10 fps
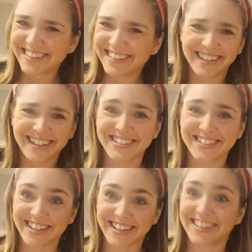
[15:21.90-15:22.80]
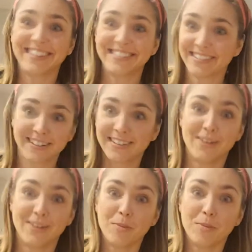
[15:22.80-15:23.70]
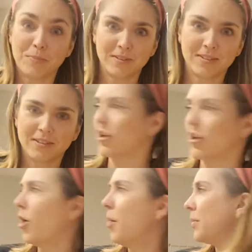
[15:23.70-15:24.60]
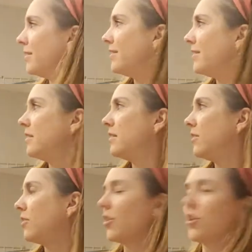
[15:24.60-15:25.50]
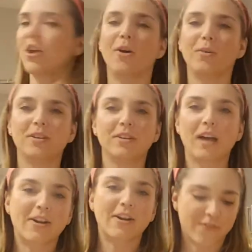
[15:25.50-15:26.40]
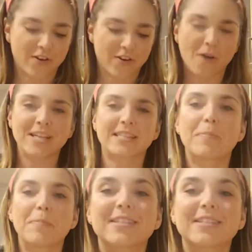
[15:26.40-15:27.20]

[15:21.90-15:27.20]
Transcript: He just said nope or yup or yo. I already forgot what he said because I